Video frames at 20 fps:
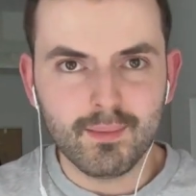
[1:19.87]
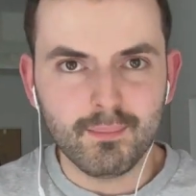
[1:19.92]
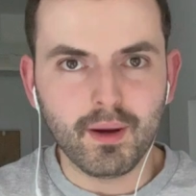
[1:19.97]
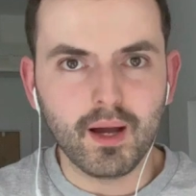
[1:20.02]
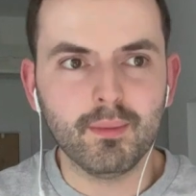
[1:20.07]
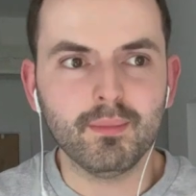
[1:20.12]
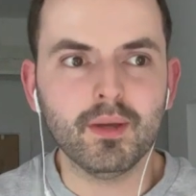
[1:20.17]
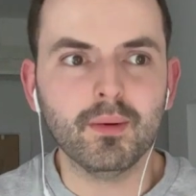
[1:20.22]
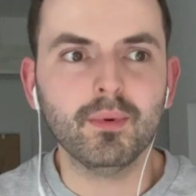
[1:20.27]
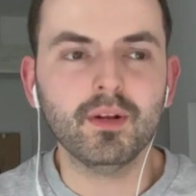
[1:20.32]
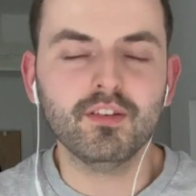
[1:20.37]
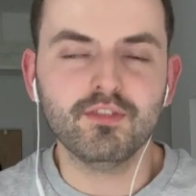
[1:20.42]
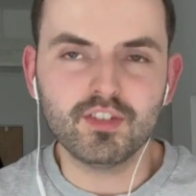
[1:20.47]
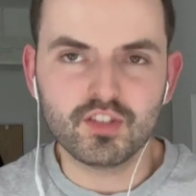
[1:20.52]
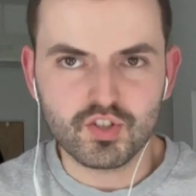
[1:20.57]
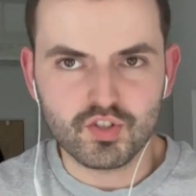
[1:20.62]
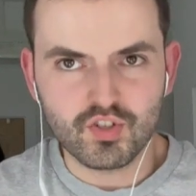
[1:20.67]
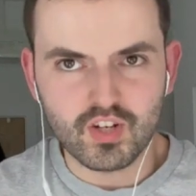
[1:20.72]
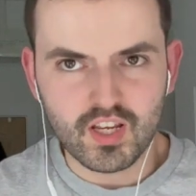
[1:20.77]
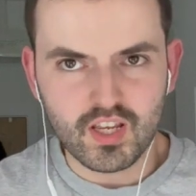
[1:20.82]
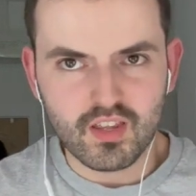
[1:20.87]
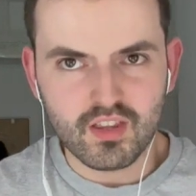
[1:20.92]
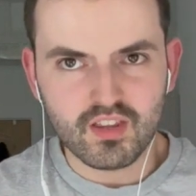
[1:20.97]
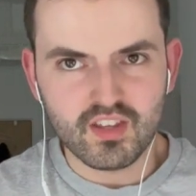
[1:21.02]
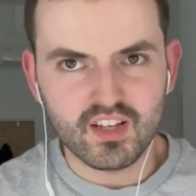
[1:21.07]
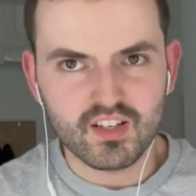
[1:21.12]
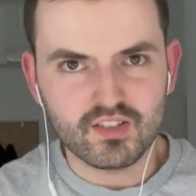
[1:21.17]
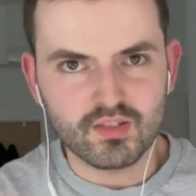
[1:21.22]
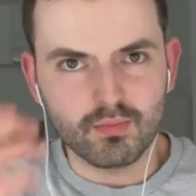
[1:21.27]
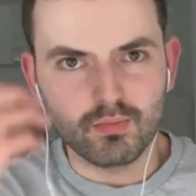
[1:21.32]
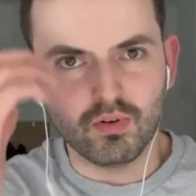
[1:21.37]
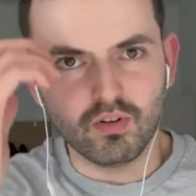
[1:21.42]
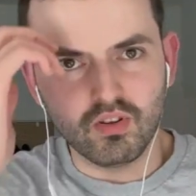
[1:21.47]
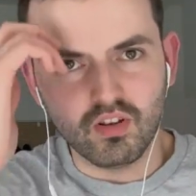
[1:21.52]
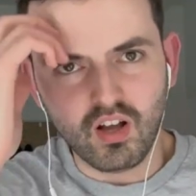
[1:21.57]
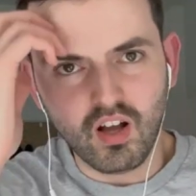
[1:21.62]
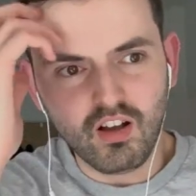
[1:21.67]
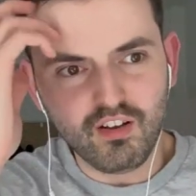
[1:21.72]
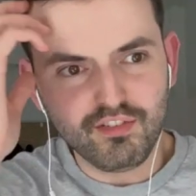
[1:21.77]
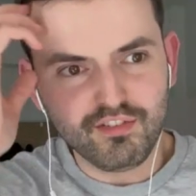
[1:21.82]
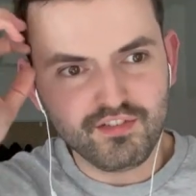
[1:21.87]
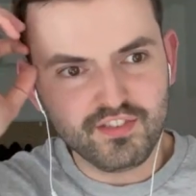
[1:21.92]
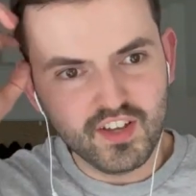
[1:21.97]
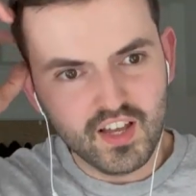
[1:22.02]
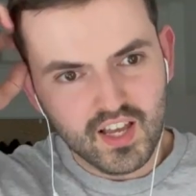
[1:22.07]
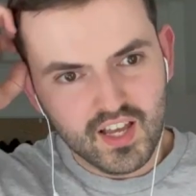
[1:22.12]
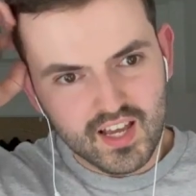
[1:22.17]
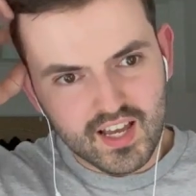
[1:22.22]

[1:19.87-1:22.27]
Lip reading: Might be a bit of a tricky thing to pull off.